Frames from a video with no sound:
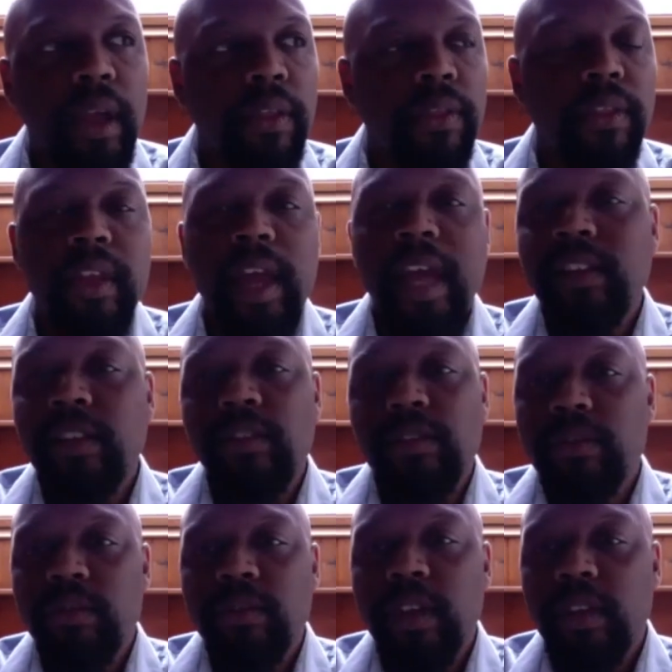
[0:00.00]
on the
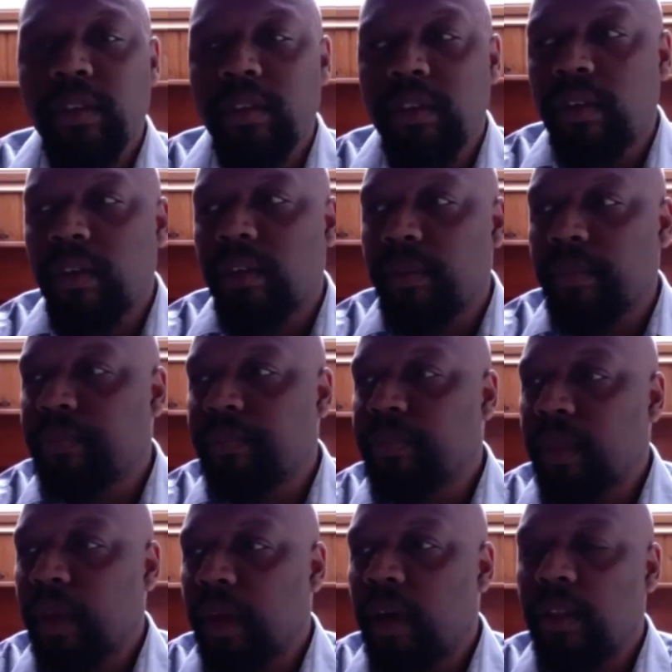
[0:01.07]
attitude and the
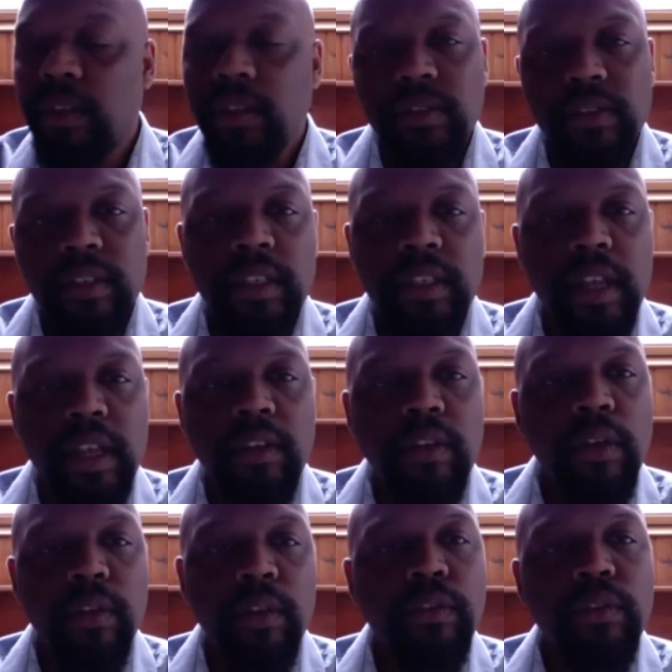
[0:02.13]
on the scenes and on